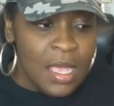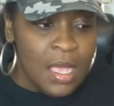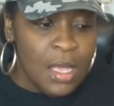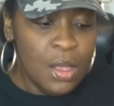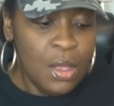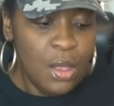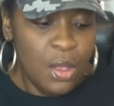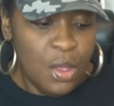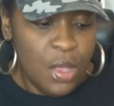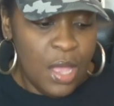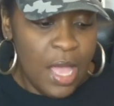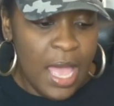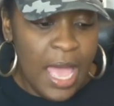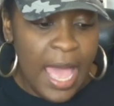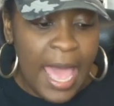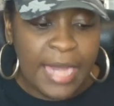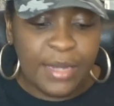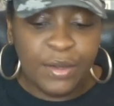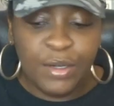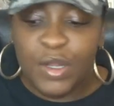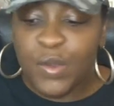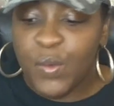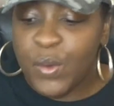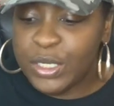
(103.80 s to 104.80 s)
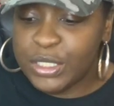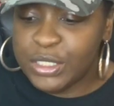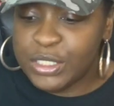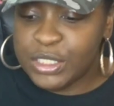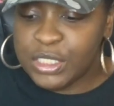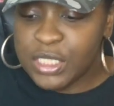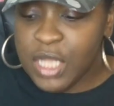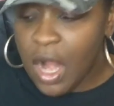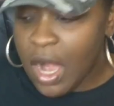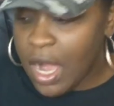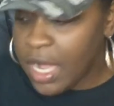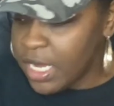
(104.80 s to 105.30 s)
Whew, I don't know where to
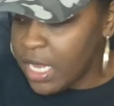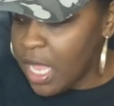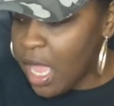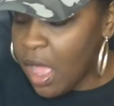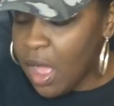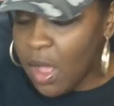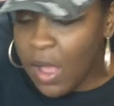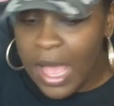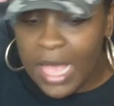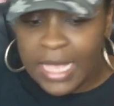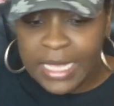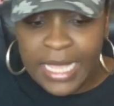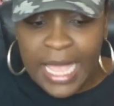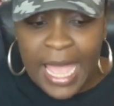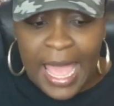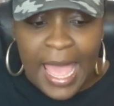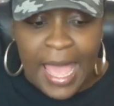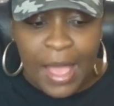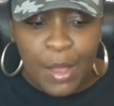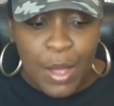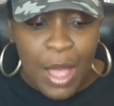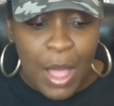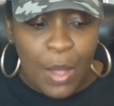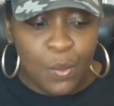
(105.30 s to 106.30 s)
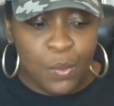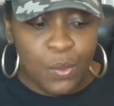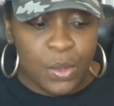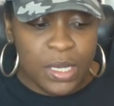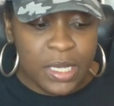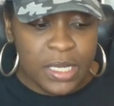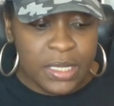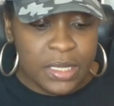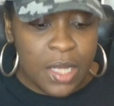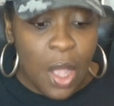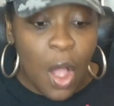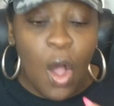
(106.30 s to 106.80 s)
start, y'all. I got, I
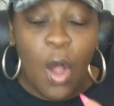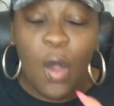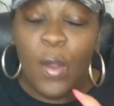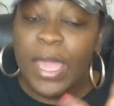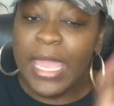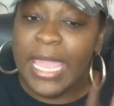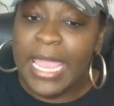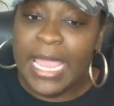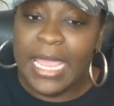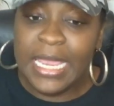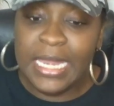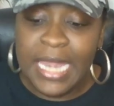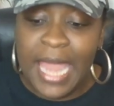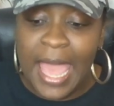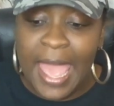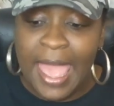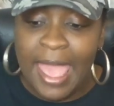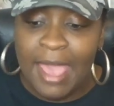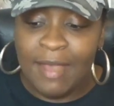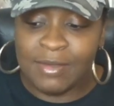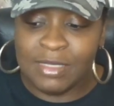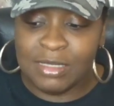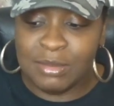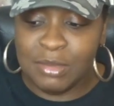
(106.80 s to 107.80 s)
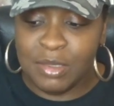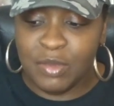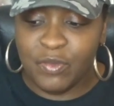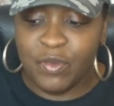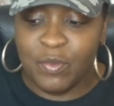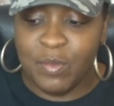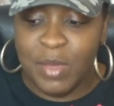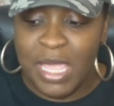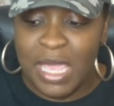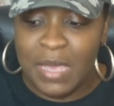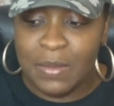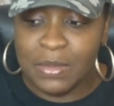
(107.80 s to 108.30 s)
went, oh, and I have something
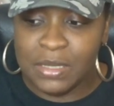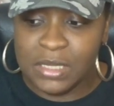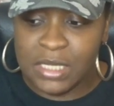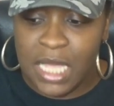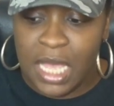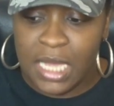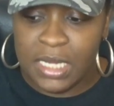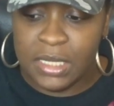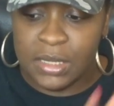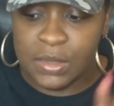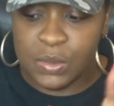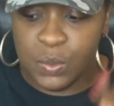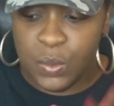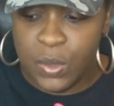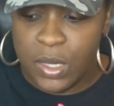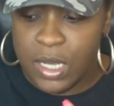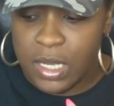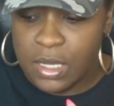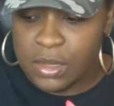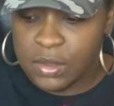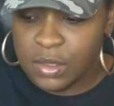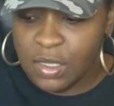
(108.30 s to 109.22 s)
from Amazon as well.